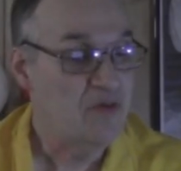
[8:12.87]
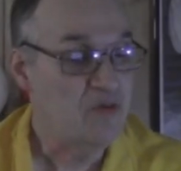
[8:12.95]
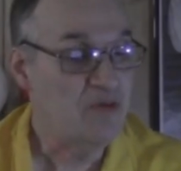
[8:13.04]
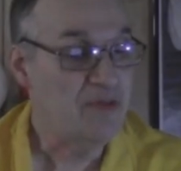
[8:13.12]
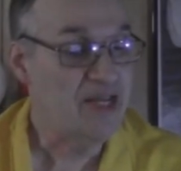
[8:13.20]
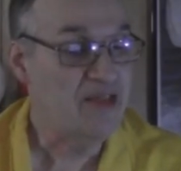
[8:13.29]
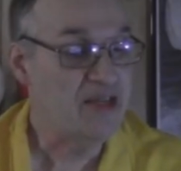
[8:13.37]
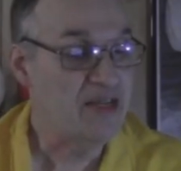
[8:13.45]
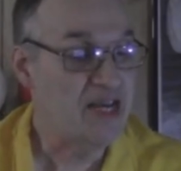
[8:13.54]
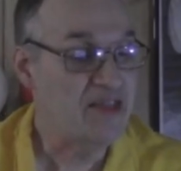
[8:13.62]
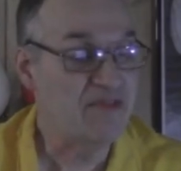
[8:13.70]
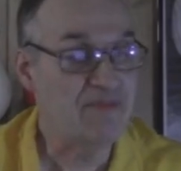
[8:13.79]
will mean the
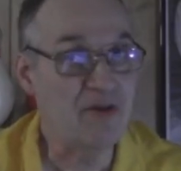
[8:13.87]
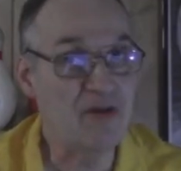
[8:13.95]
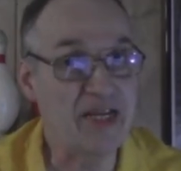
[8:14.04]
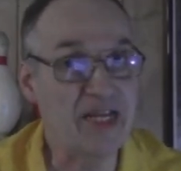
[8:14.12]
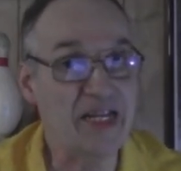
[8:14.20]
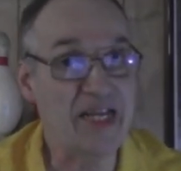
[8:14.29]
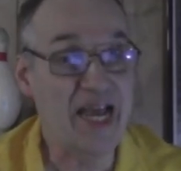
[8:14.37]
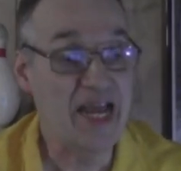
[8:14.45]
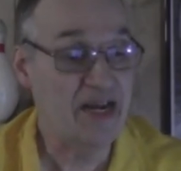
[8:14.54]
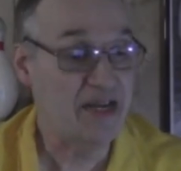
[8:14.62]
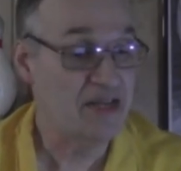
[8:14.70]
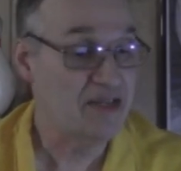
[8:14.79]
death of bowling in
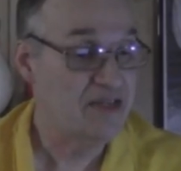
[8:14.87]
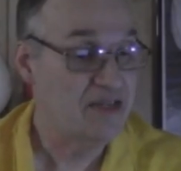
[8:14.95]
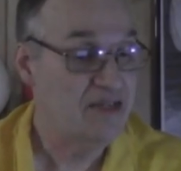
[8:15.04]
Canada.